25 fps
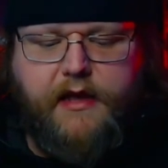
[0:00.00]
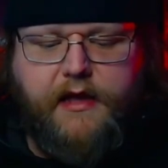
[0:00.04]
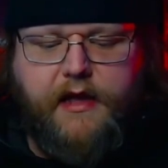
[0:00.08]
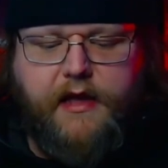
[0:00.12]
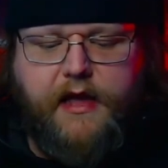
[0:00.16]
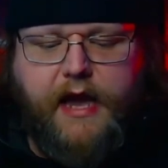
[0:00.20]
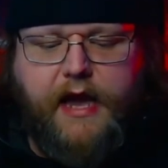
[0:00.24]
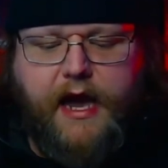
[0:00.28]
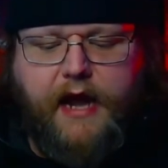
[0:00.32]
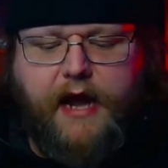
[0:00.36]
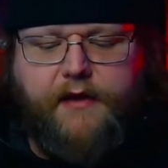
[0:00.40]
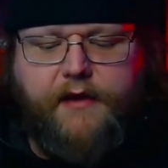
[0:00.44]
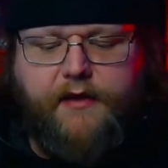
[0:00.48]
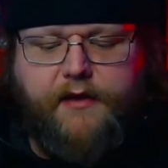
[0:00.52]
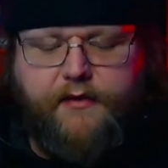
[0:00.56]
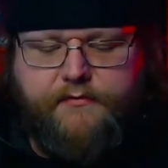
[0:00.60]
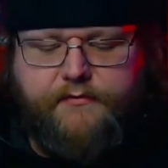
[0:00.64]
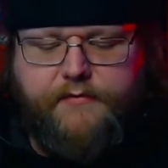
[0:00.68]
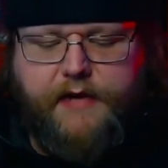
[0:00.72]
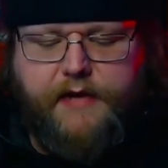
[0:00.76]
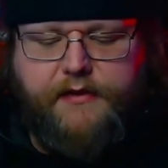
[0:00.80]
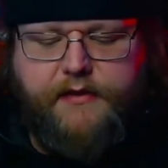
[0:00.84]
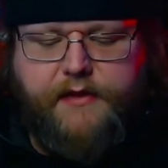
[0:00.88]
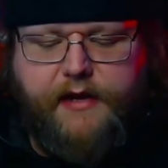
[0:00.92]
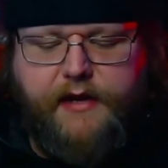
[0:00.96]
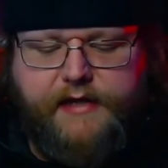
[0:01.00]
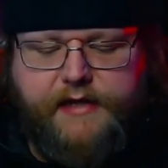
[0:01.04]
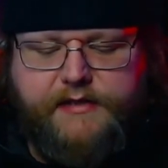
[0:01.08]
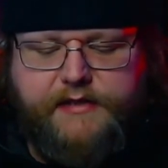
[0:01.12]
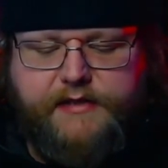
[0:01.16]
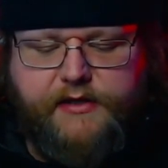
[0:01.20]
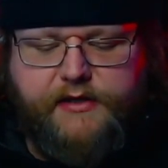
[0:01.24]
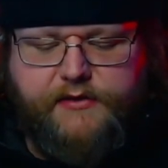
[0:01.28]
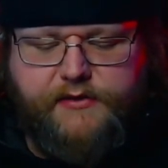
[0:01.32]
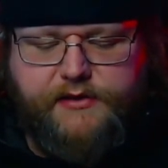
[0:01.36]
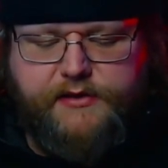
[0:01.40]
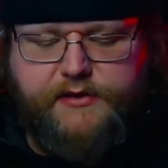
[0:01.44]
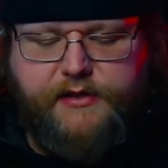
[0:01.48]
don't know. I think it's
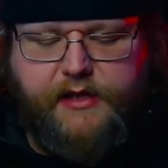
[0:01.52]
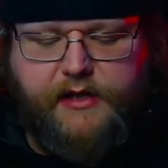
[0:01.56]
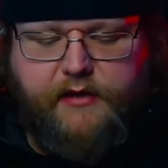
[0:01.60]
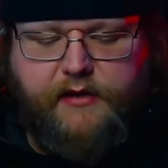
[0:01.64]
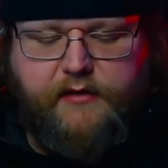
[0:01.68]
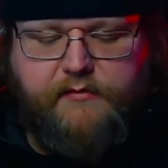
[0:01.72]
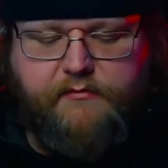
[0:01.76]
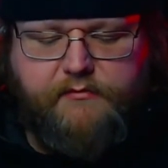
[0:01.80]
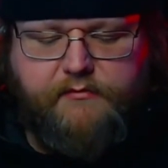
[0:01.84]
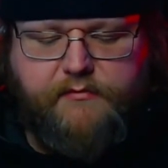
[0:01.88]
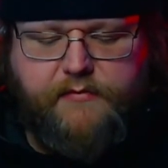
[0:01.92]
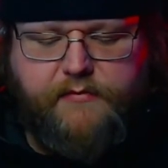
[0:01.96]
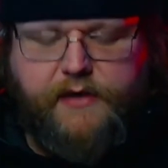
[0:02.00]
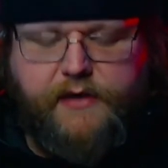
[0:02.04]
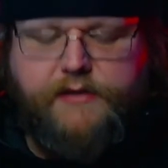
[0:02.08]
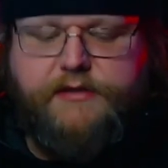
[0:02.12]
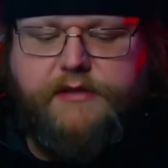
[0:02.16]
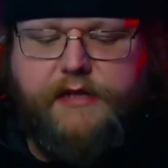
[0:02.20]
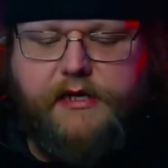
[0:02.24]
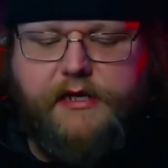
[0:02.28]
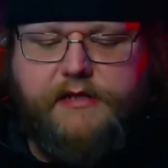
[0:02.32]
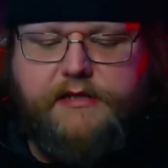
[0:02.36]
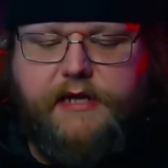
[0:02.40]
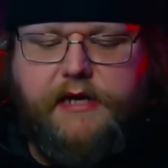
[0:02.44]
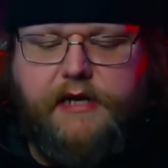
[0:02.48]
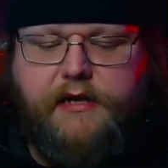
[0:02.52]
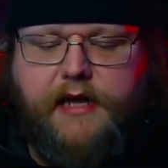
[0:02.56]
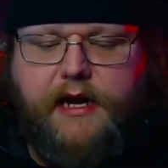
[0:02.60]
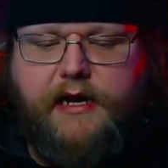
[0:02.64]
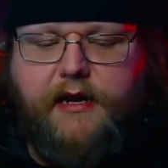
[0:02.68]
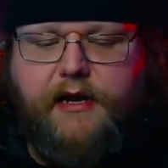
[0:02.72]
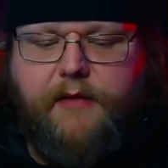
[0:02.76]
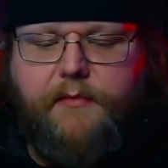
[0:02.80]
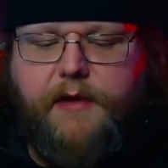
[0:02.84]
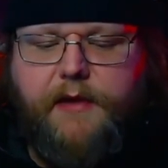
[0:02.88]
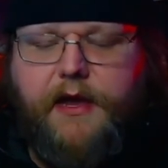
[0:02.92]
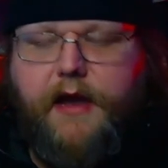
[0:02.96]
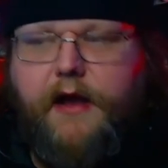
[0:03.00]
interesting. There's things I like
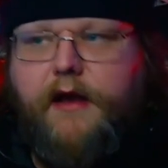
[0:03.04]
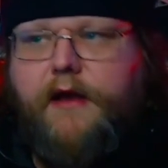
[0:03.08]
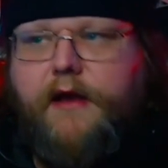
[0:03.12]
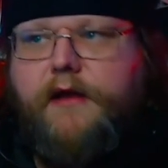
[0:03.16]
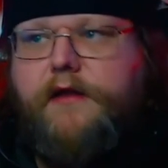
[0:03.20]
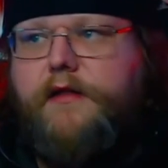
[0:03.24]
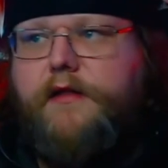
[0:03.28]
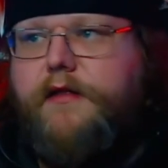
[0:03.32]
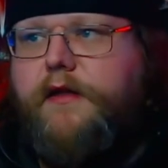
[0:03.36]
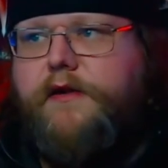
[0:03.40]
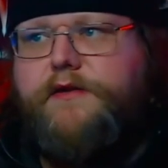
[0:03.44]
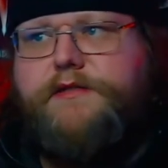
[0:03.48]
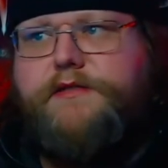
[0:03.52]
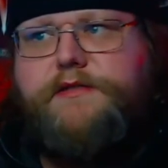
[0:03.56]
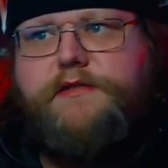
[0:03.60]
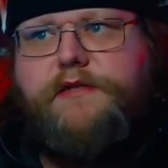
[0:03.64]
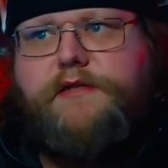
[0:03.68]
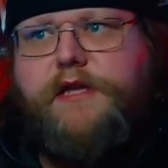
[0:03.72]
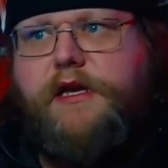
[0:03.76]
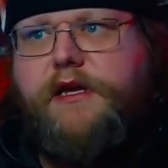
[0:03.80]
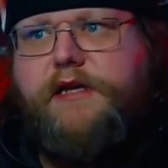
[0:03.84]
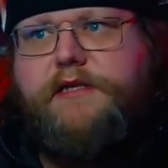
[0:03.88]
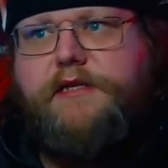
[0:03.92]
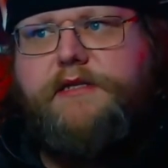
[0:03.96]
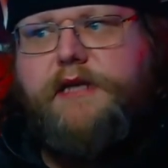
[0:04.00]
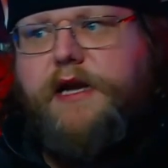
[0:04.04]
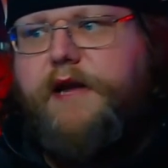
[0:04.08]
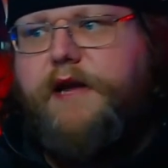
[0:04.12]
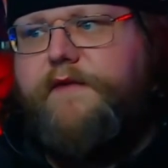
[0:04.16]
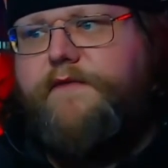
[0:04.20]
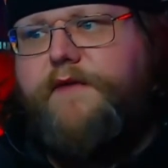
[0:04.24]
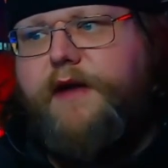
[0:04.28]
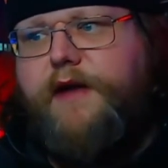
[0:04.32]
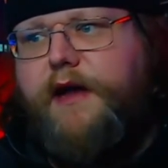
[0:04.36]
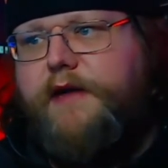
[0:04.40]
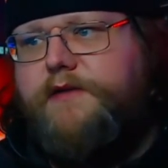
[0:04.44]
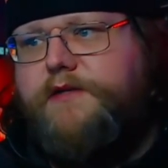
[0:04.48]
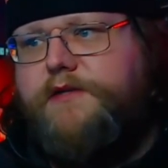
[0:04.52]
about it. There's things that I
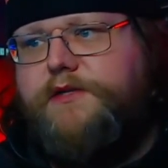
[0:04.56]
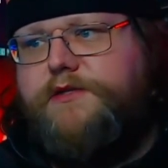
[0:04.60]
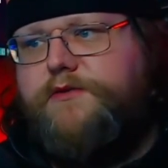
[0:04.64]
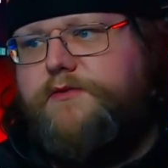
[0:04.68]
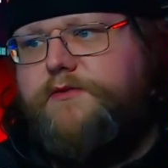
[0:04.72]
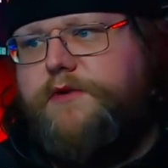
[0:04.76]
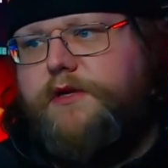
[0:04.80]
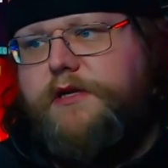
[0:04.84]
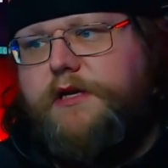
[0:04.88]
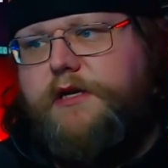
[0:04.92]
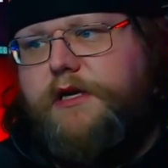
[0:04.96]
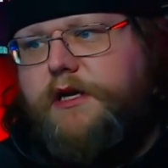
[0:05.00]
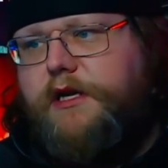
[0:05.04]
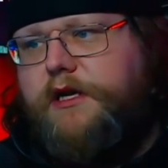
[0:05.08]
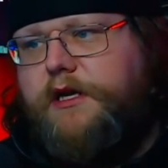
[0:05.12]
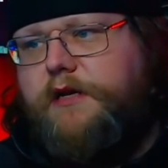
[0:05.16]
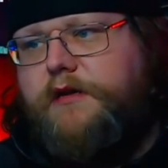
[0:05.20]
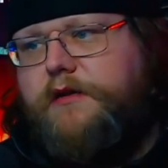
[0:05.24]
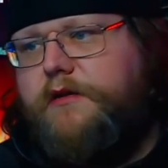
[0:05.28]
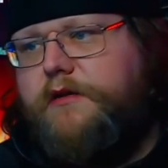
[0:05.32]
find just really,